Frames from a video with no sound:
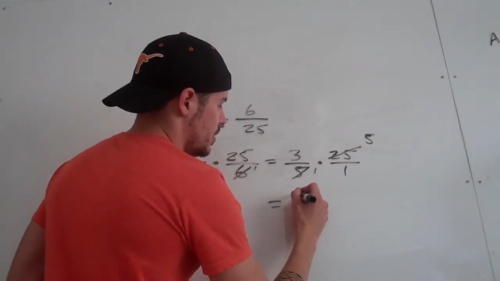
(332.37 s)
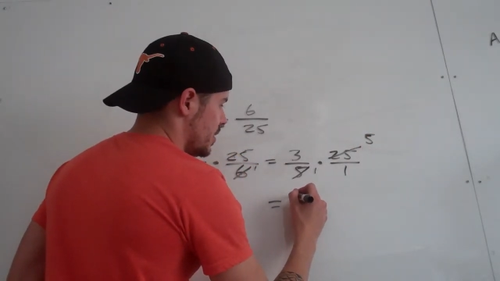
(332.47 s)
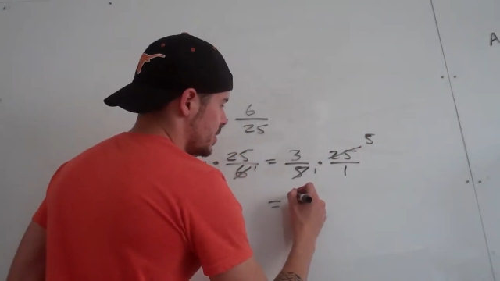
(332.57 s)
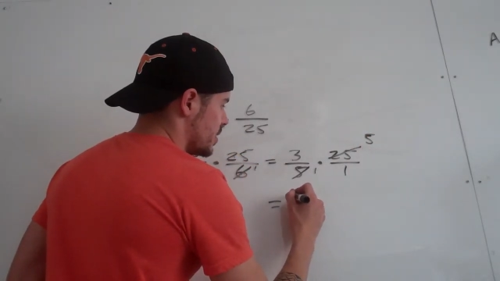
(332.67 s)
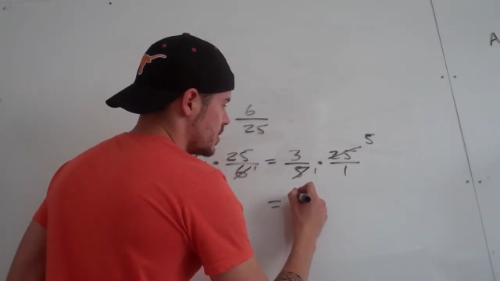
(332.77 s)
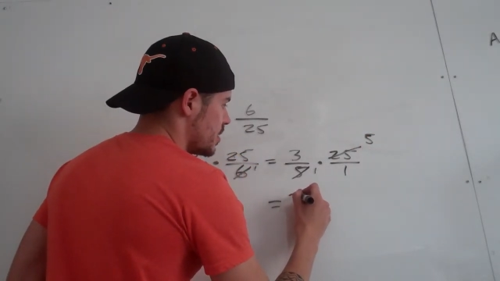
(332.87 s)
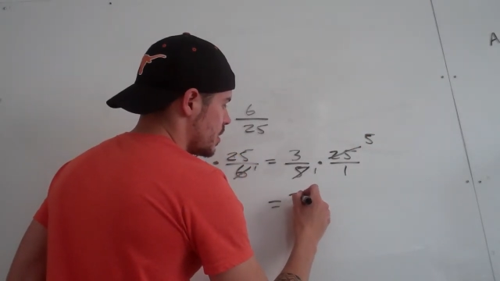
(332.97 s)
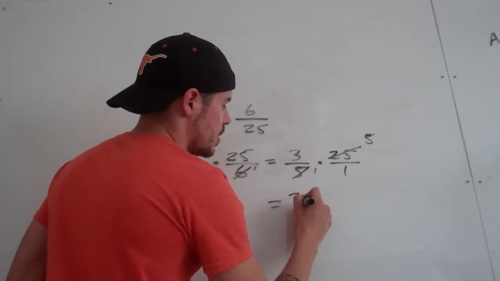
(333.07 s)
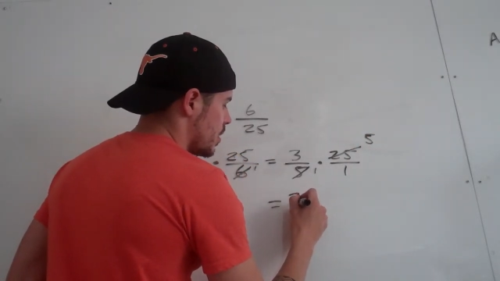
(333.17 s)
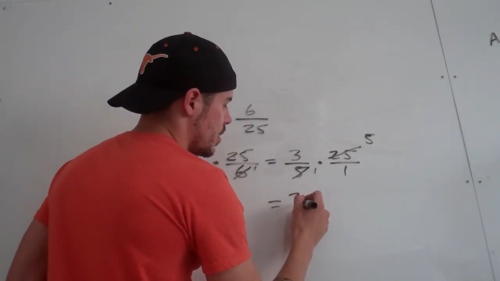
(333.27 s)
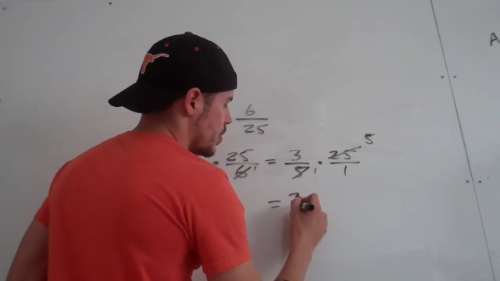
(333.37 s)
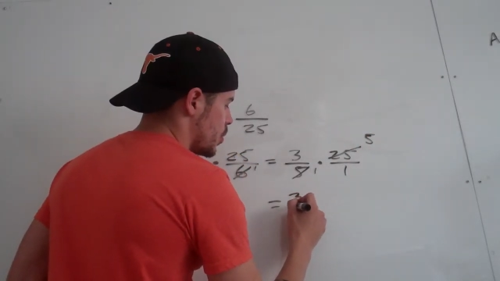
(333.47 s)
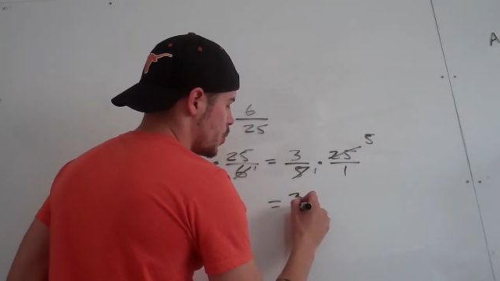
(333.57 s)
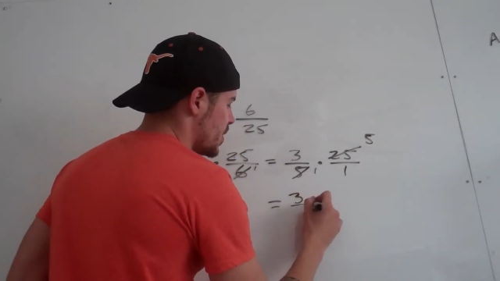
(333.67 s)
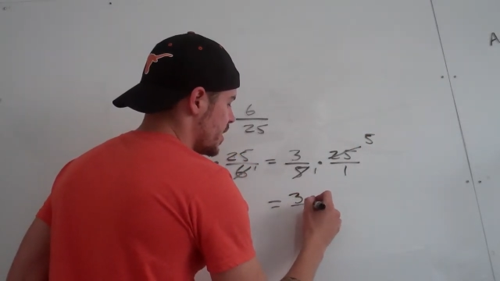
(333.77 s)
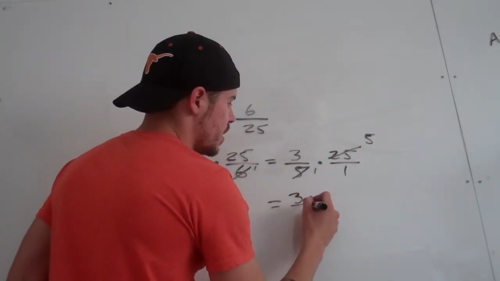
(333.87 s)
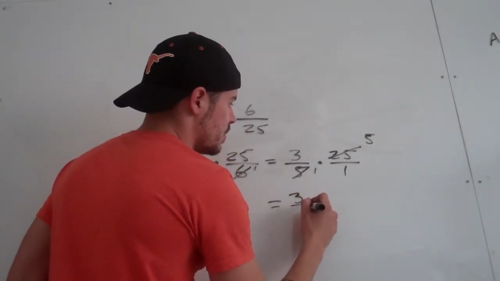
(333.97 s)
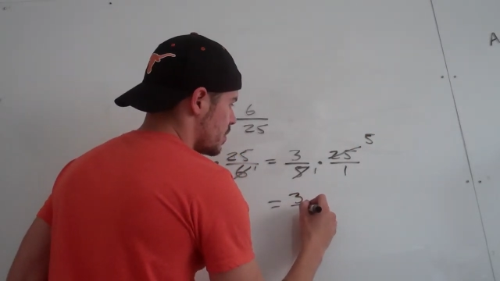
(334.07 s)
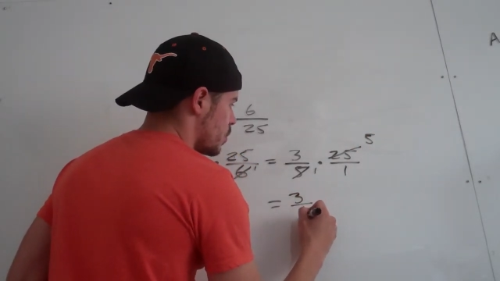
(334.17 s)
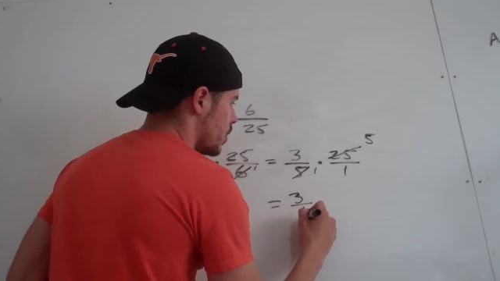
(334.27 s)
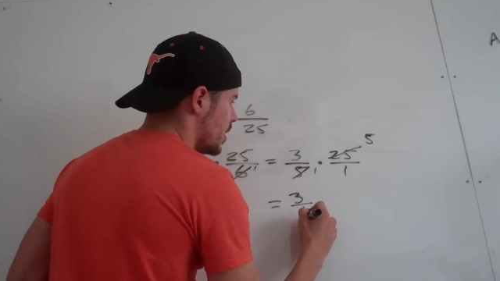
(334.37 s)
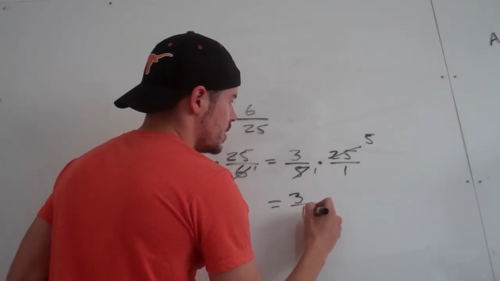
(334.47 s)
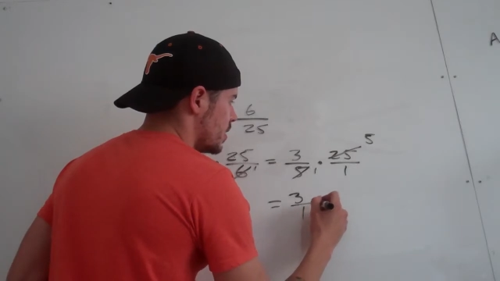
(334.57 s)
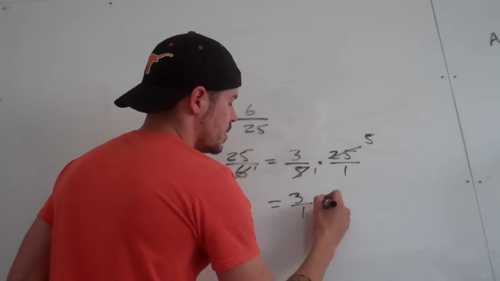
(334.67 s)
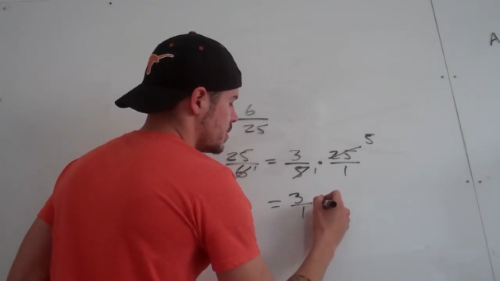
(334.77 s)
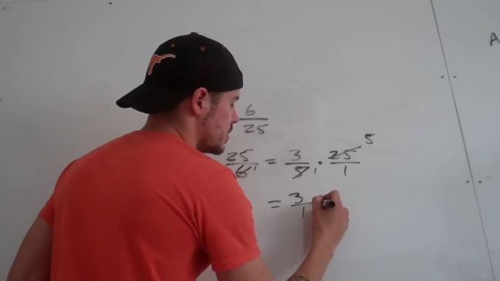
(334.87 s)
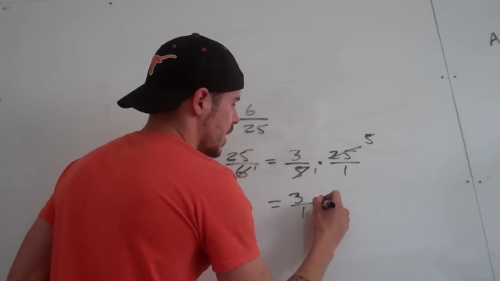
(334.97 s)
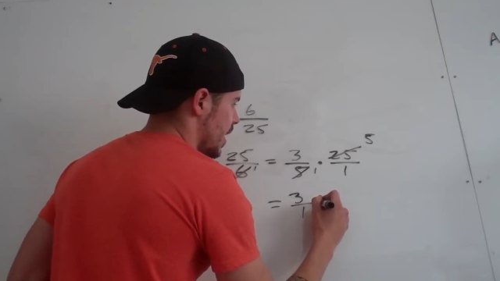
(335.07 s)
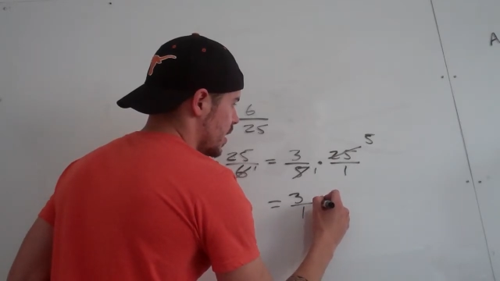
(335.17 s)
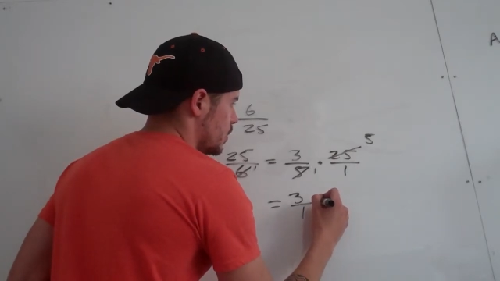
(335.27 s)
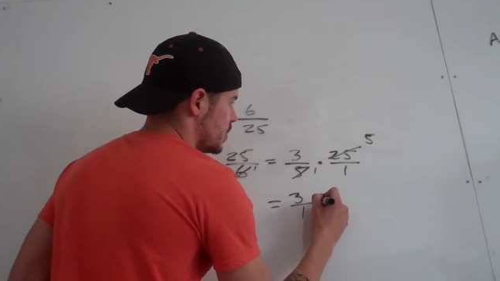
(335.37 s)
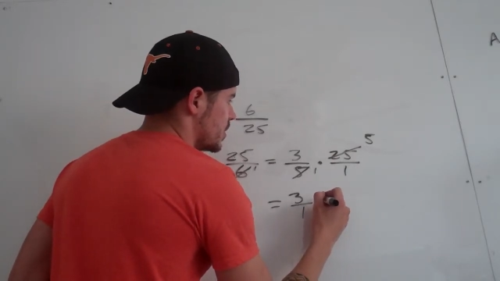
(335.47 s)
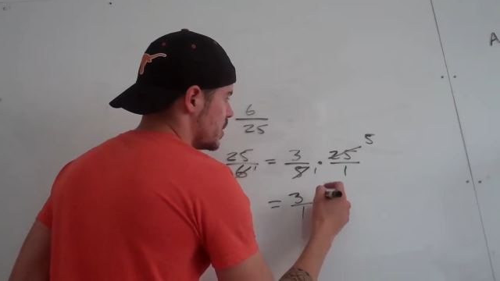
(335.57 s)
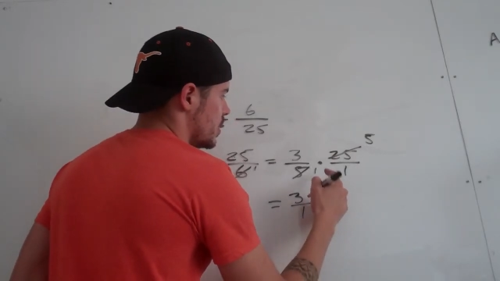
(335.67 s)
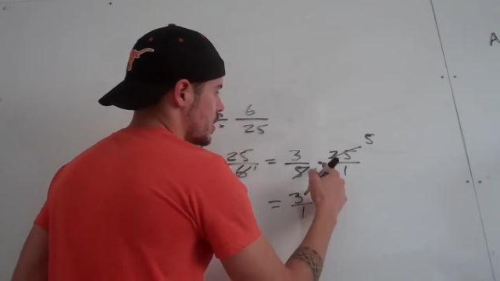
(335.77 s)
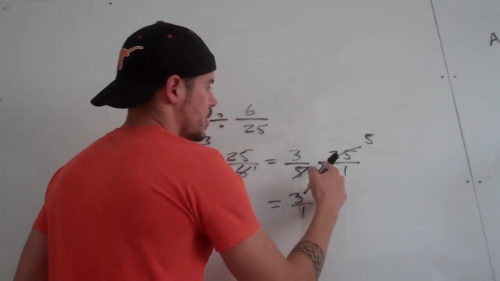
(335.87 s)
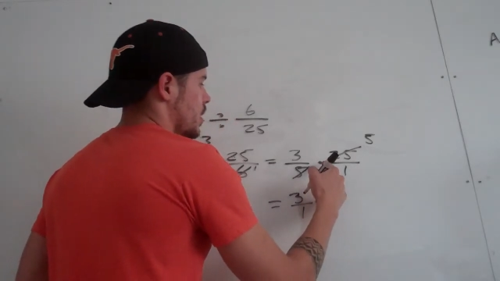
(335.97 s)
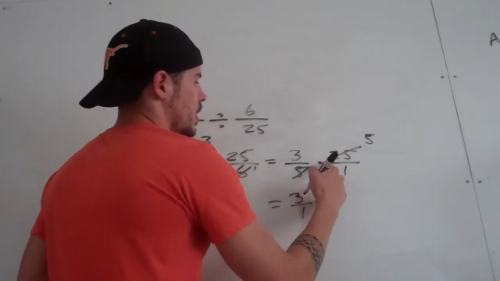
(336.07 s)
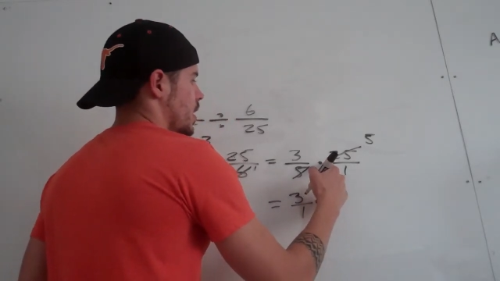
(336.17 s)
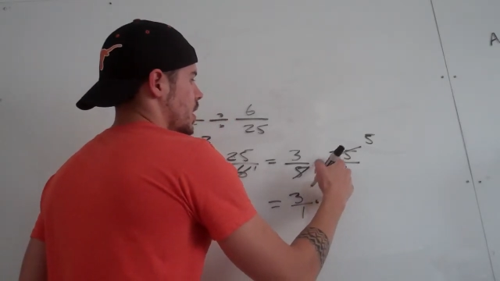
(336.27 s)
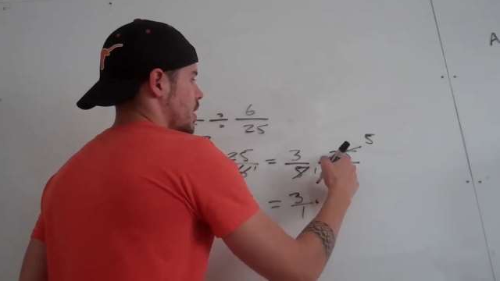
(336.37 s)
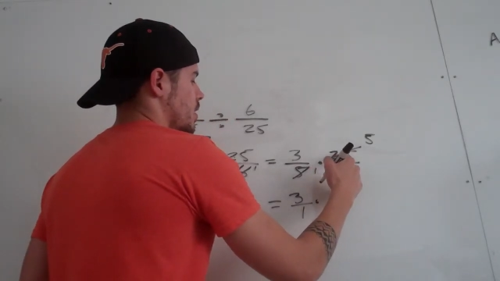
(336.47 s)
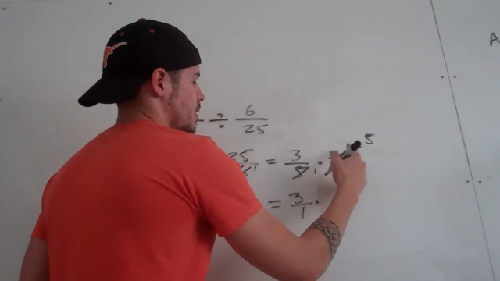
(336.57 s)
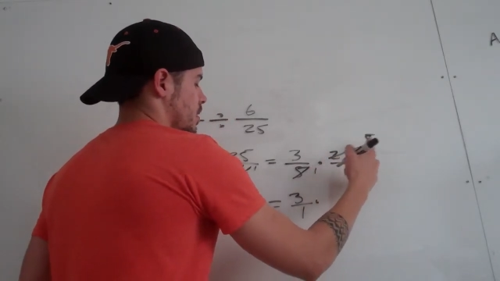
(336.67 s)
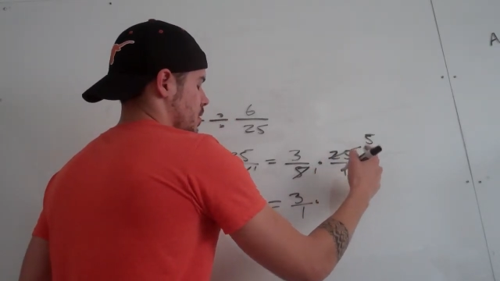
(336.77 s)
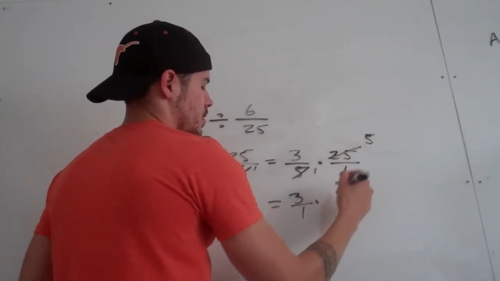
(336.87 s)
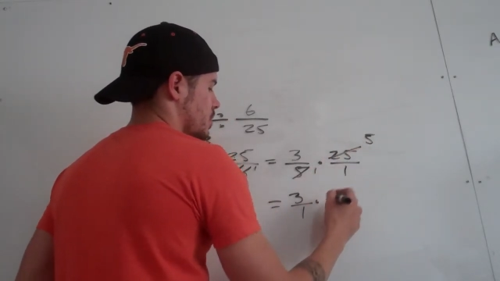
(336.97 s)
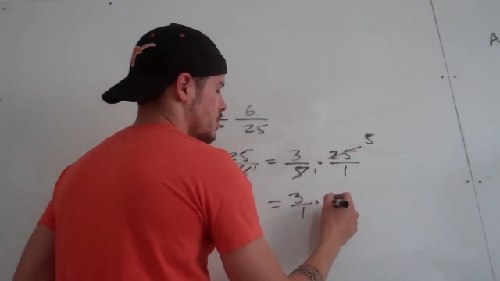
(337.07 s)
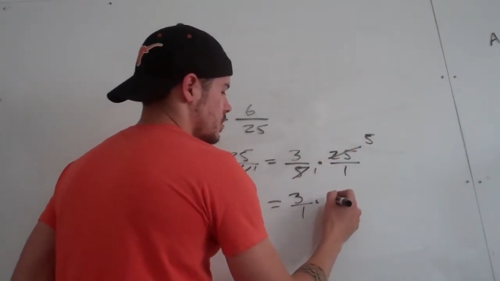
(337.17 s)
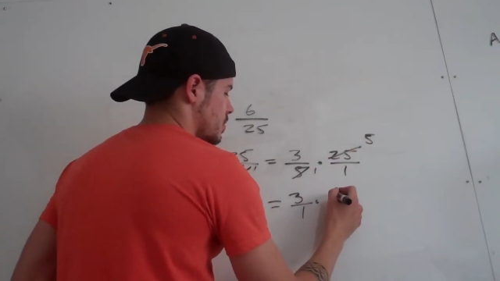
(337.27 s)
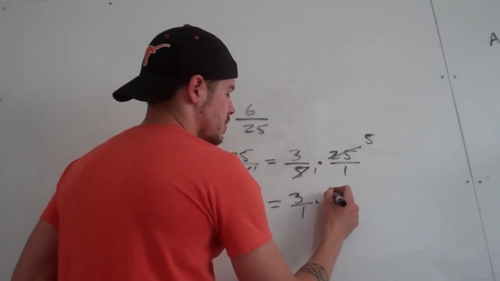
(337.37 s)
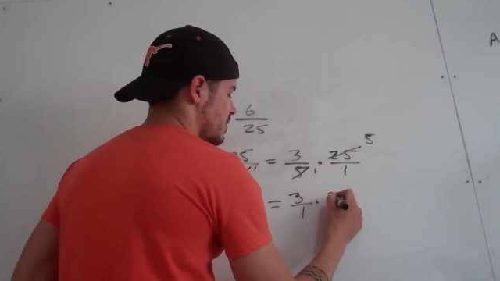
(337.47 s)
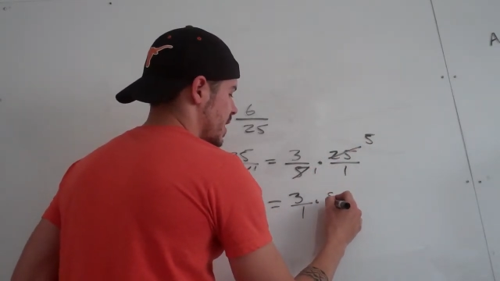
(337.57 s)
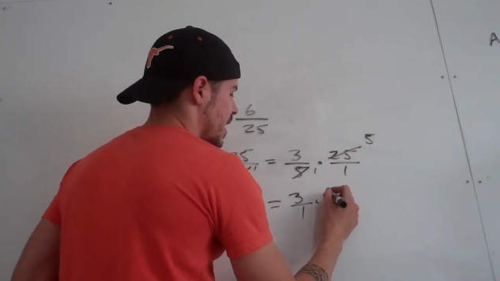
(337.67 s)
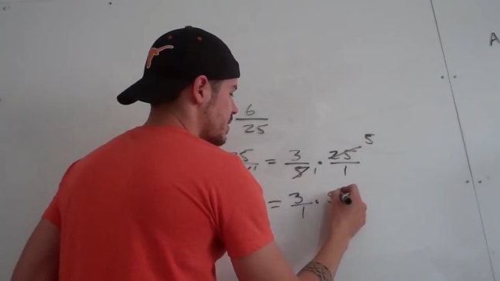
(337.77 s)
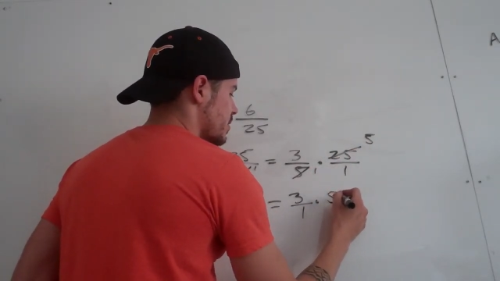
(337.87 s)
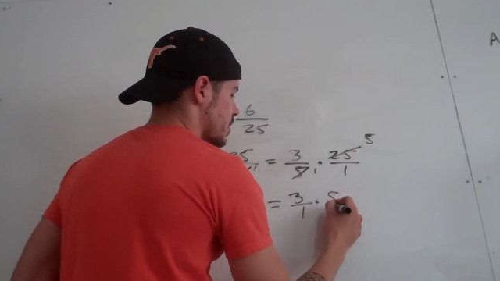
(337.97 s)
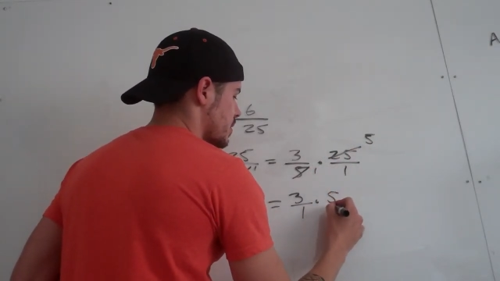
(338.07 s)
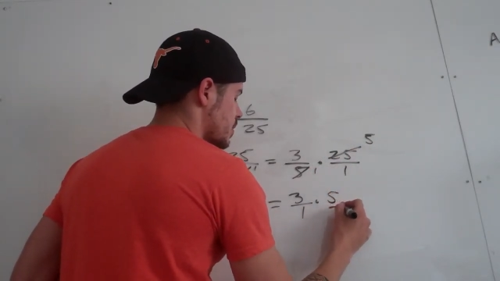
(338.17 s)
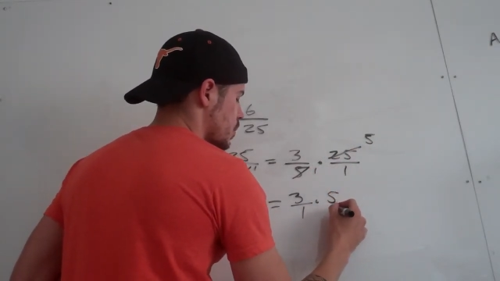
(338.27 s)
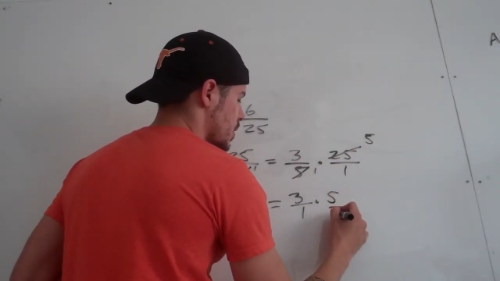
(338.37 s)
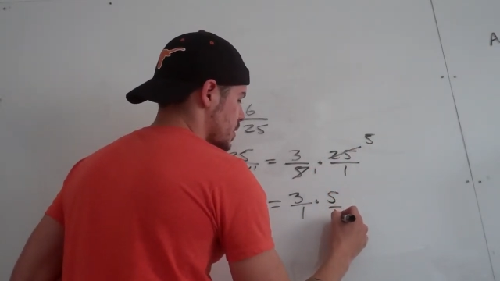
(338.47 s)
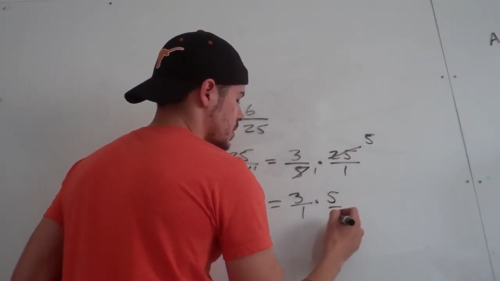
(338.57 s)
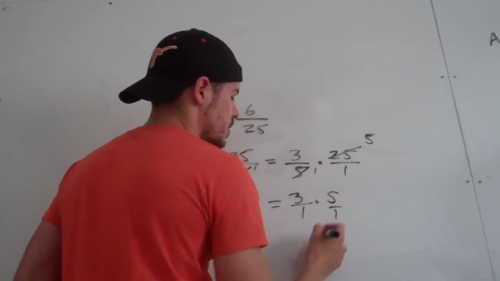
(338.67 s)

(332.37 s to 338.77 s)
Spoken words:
this is 3 over 1 times 5 over 1.